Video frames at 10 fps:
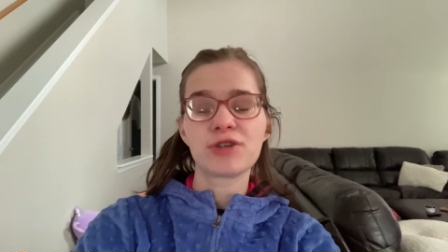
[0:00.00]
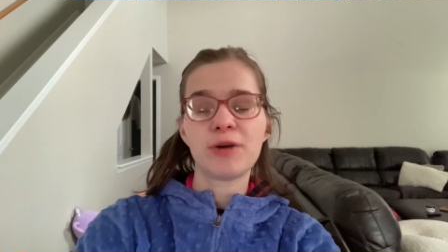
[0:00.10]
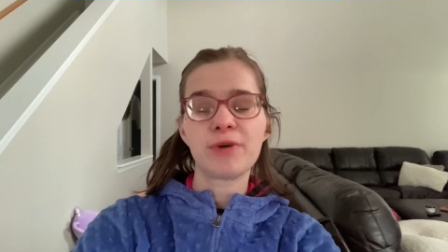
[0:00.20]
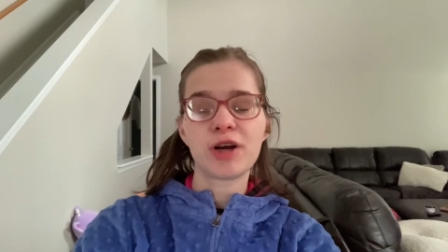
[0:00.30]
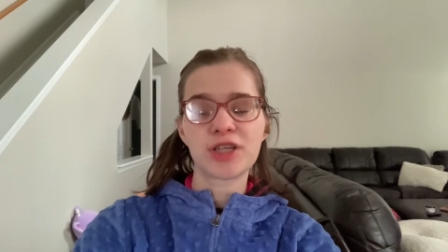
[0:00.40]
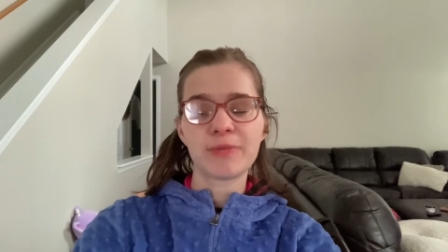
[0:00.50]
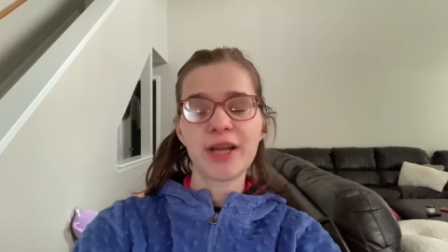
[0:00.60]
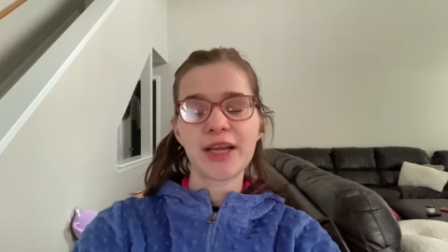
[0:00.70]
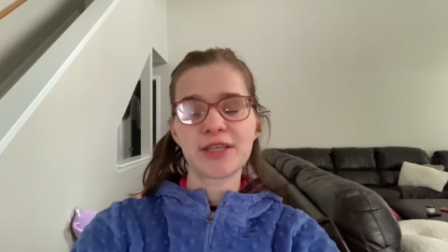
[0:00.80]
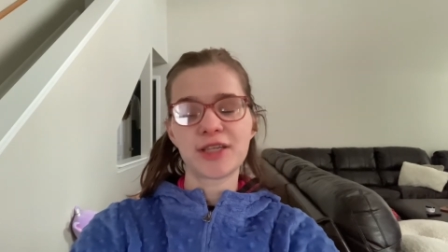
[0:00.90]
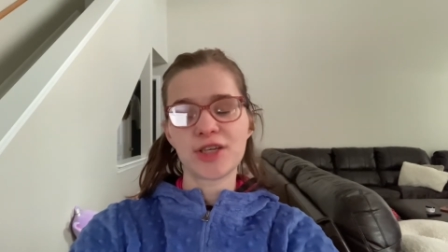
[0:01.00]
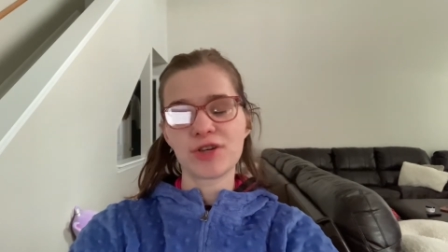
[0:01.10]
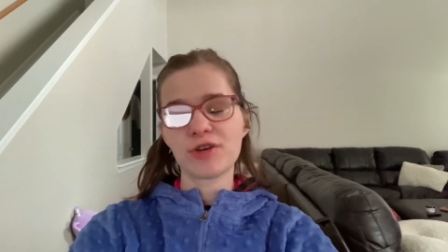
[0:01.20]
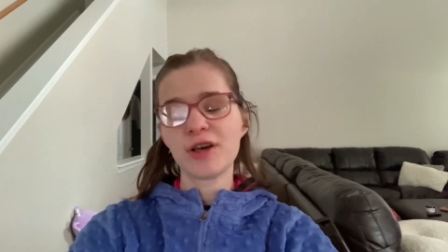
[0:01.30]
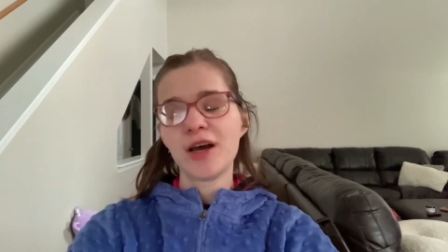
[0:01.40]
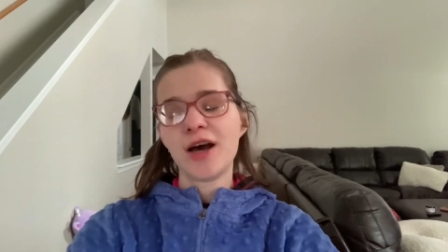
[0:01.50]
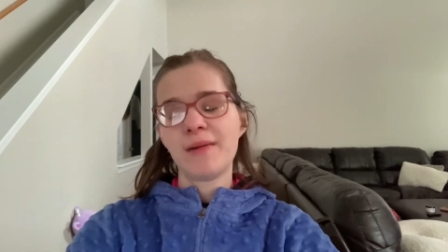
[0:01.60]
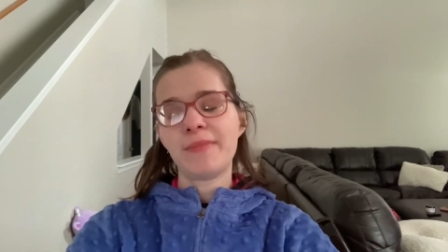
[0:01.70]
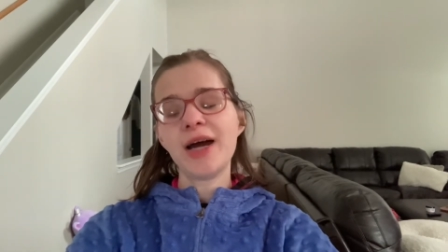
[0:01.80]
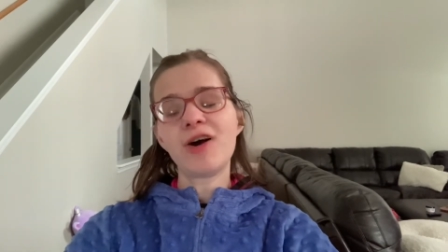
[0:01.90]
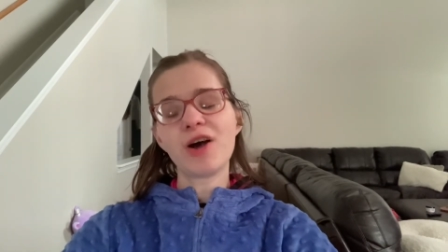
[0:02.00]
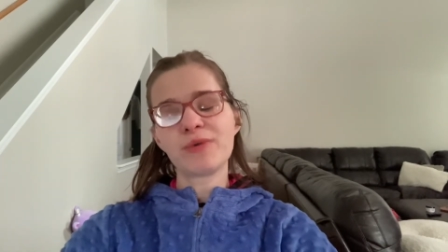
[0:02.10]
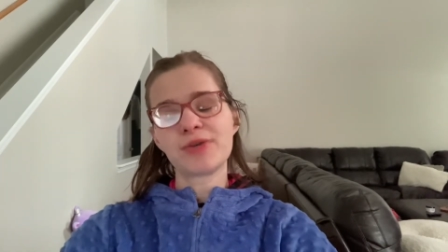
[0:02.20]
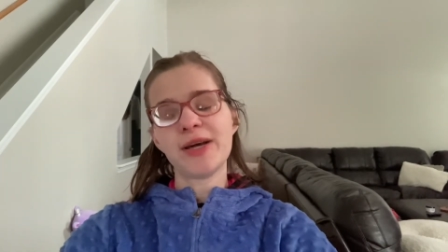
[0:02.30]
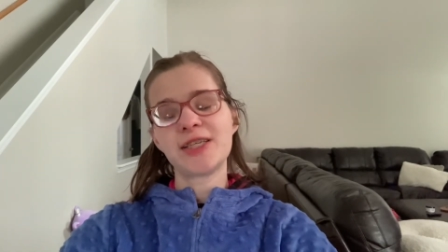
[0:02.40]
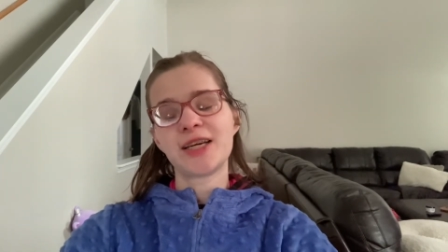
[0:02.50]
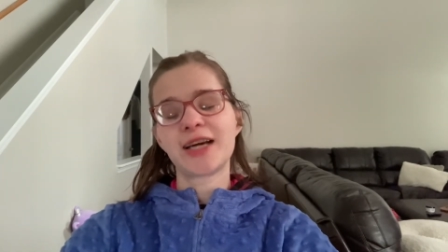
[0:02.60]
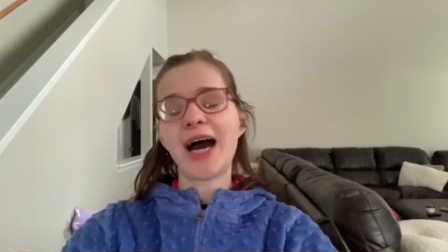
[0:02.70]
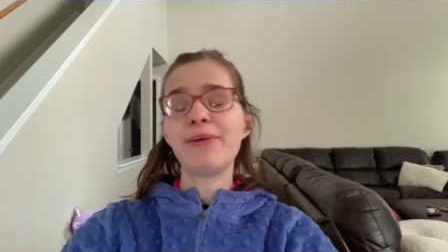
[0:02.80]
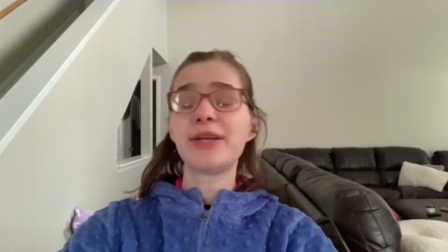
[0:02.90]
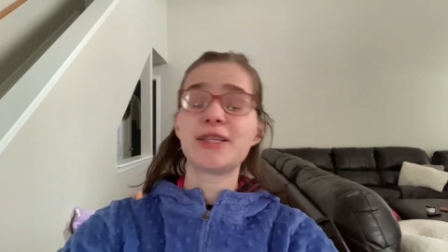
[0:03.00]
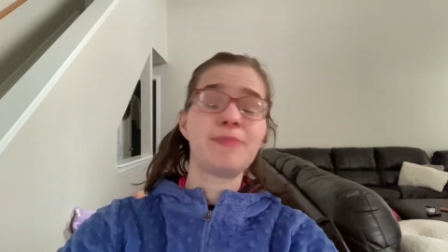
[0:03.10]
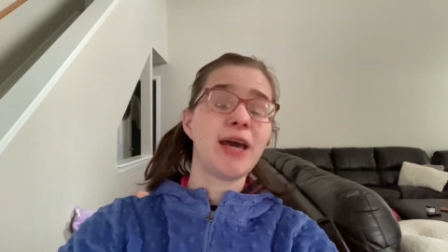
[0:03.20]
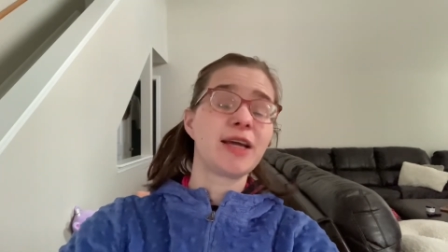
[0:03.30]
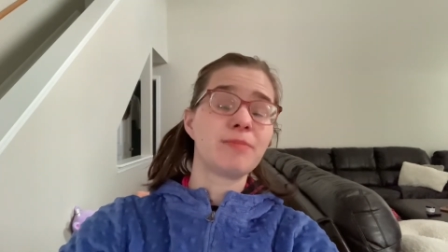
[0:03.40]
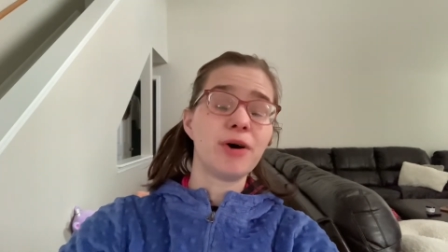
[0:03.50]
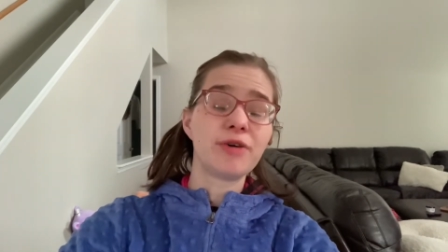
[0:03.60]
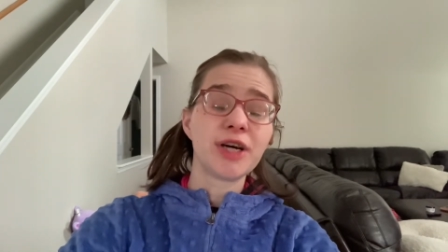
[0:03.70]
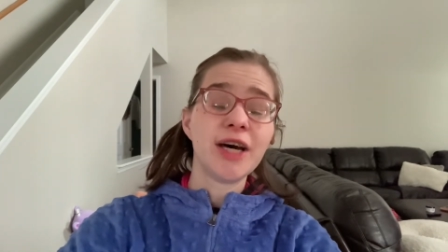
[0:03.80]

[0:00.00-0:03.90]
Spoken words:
Oh my gosh, someone had a seizure, my heart was racing. I went into panic mode.